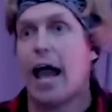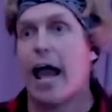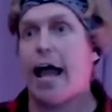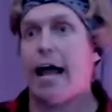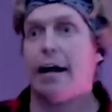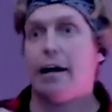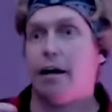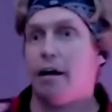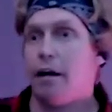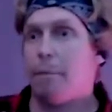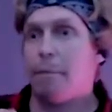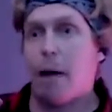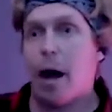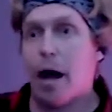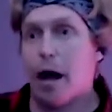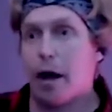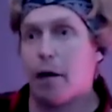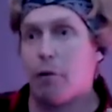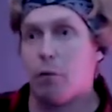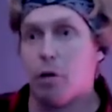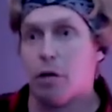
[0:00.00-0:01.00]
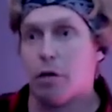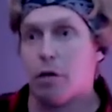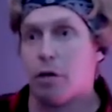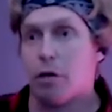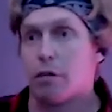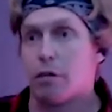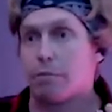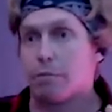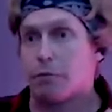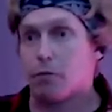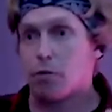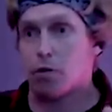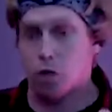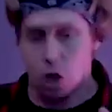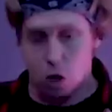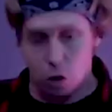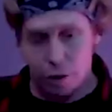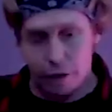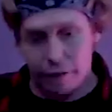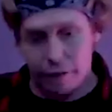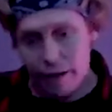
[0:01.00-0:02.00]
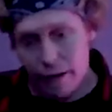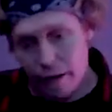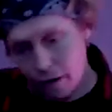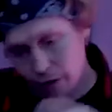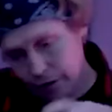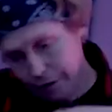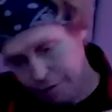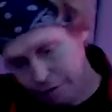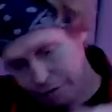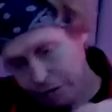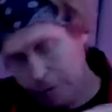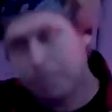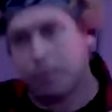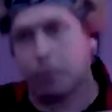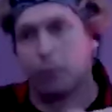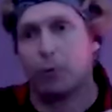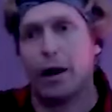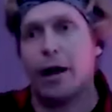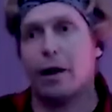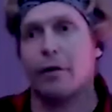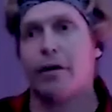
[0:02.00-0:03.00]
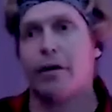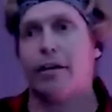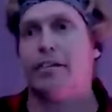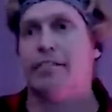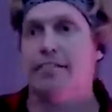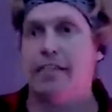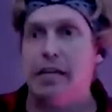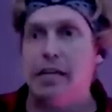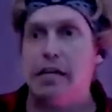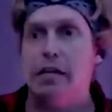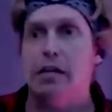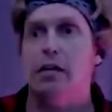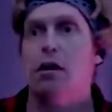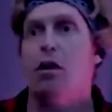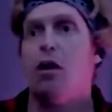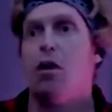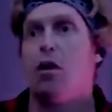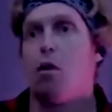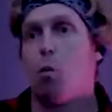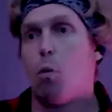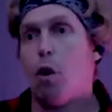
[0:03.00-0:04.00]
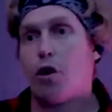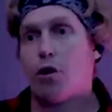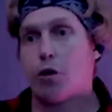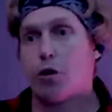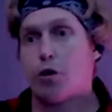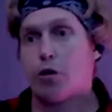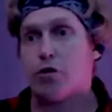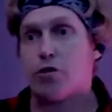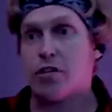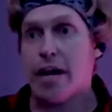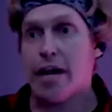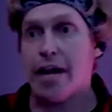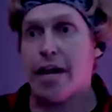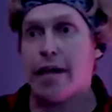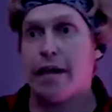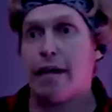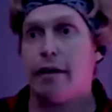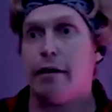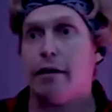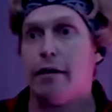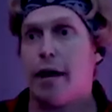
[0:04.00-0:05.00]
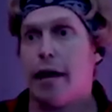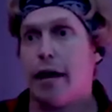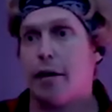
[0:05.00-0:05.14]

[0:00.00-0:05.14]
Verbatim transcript: and um, I will go in there and flip around and see what you're saying,